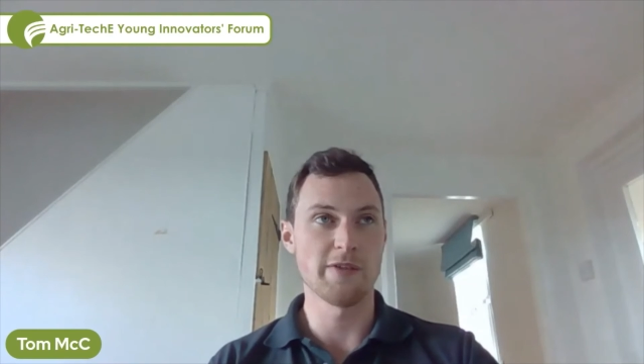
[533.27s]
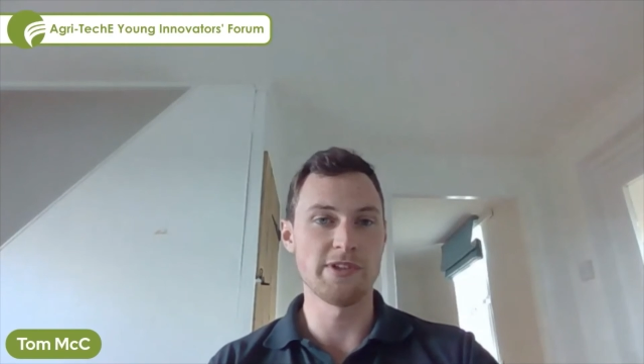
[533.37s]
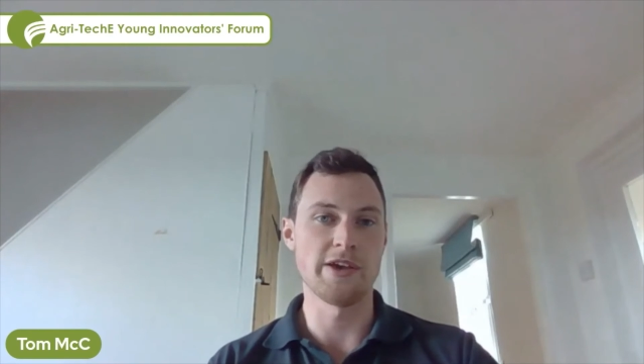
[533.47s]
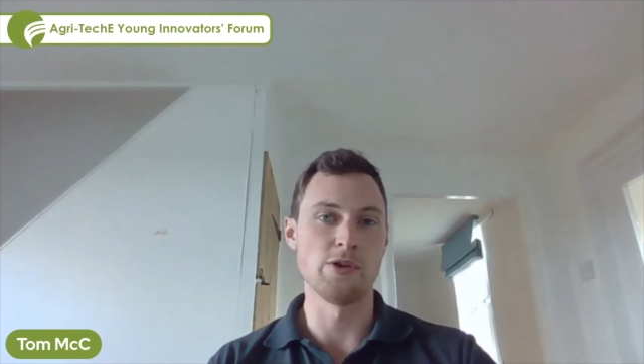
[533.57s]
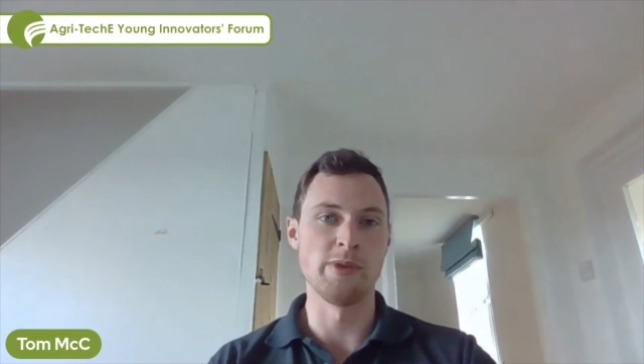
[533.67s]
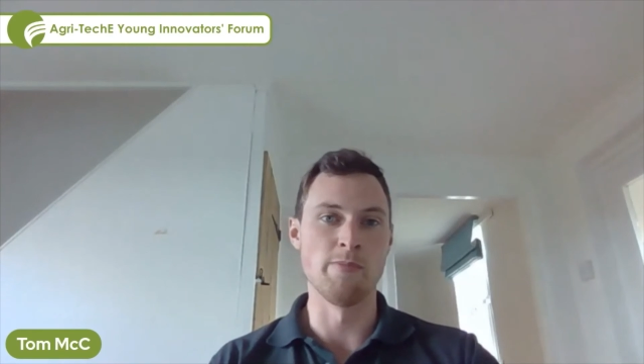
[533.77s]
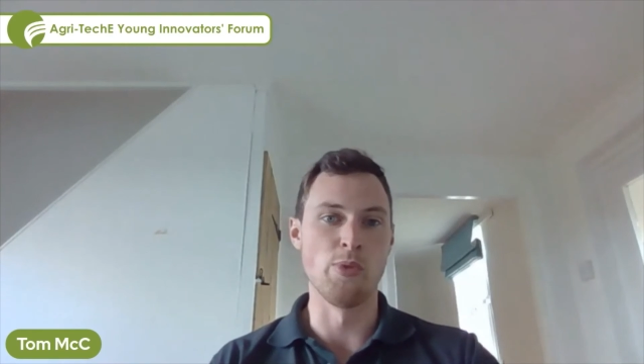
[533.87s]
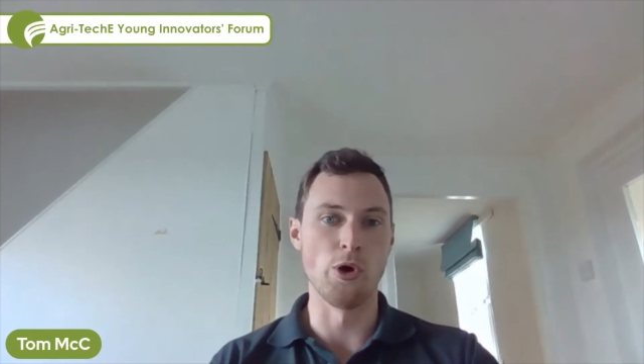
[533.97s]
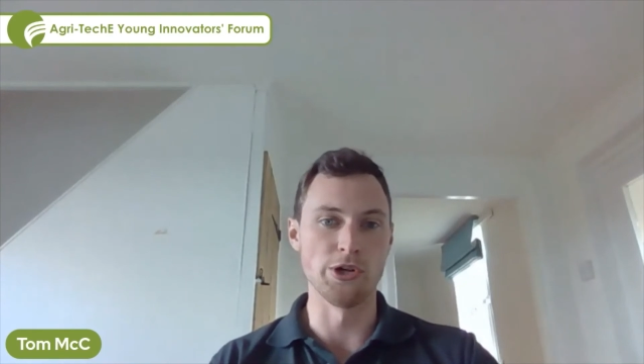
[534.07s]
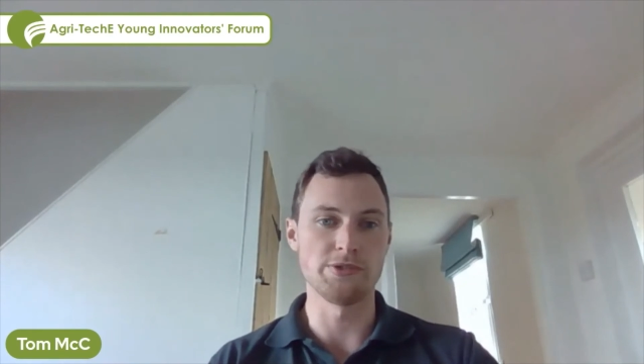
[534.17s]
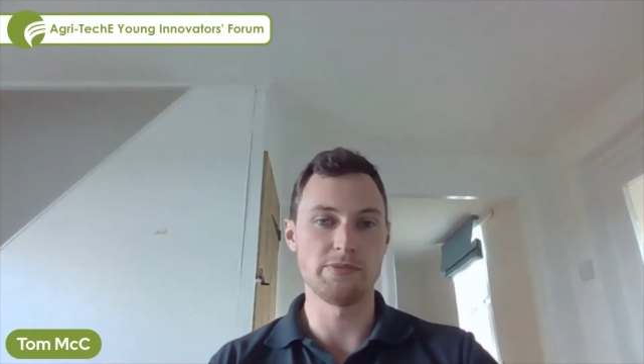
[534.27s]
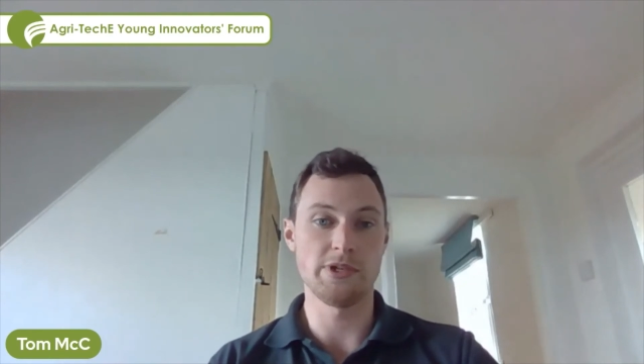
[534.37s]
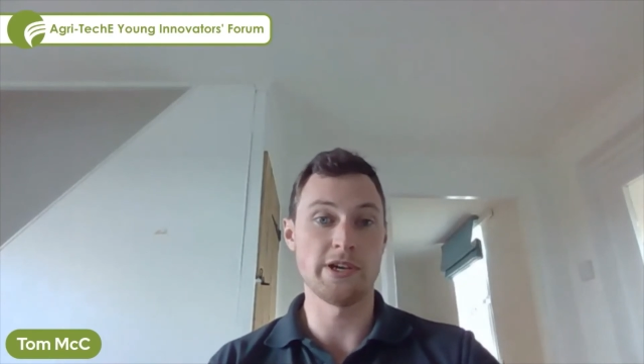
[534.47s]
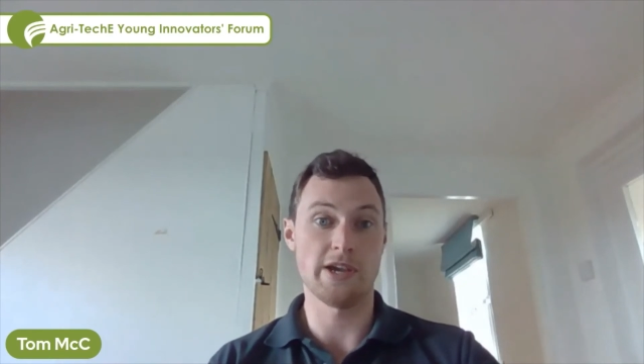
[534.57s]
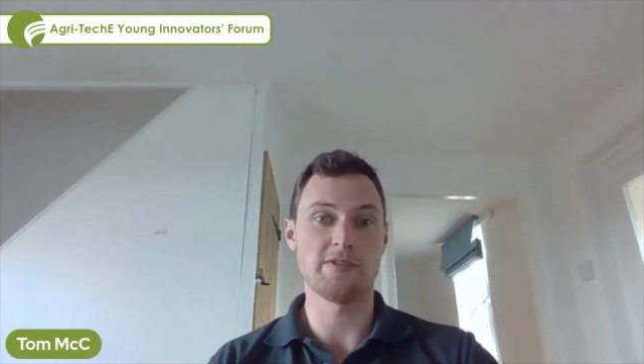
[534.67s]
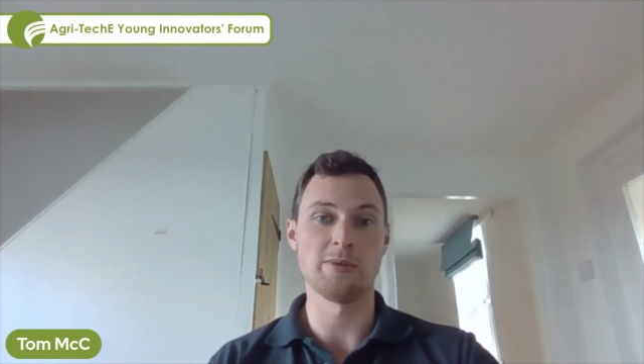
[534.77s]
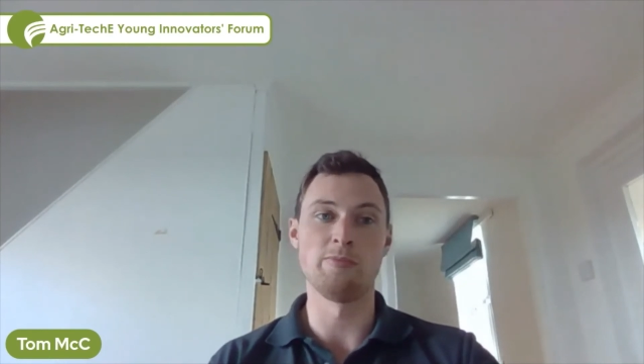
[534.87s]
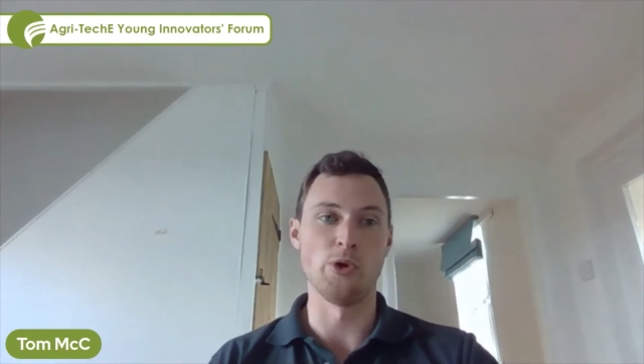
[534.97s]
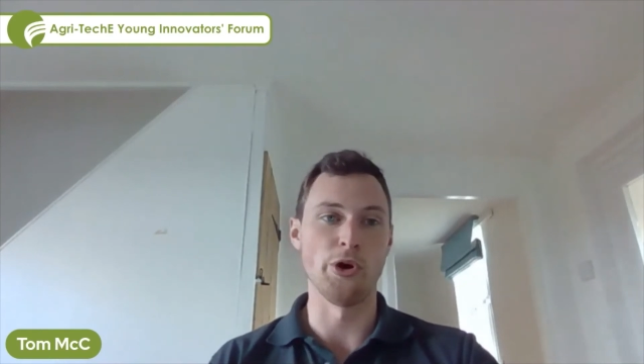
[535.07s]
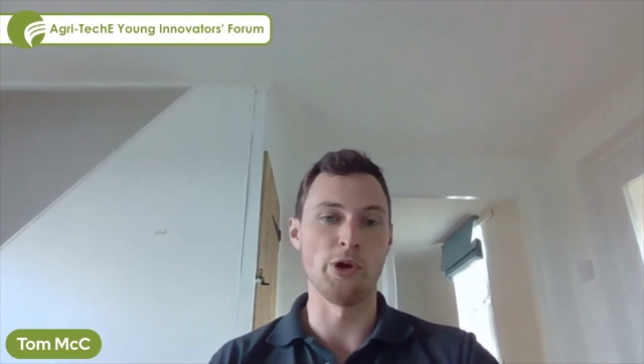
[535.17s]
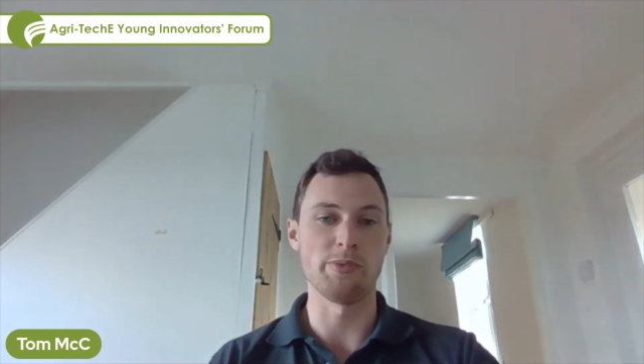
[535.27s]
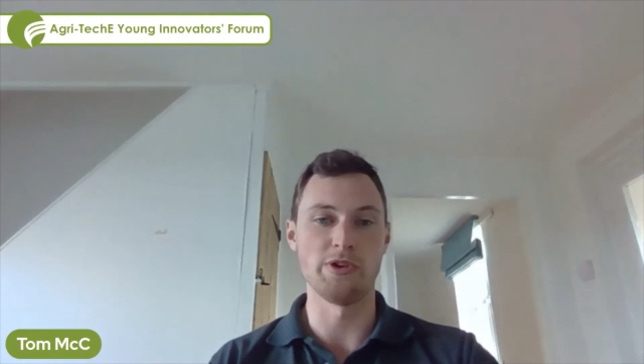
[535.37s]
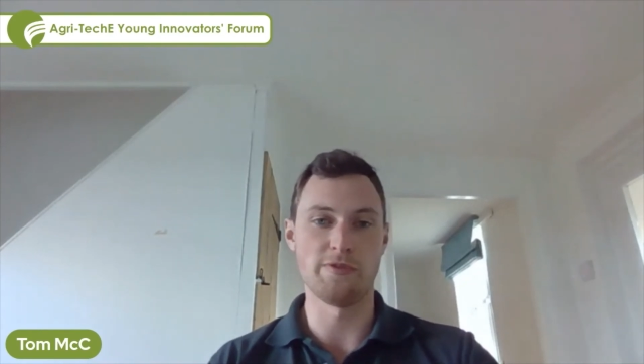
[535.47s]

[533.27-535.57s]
have to either be brought up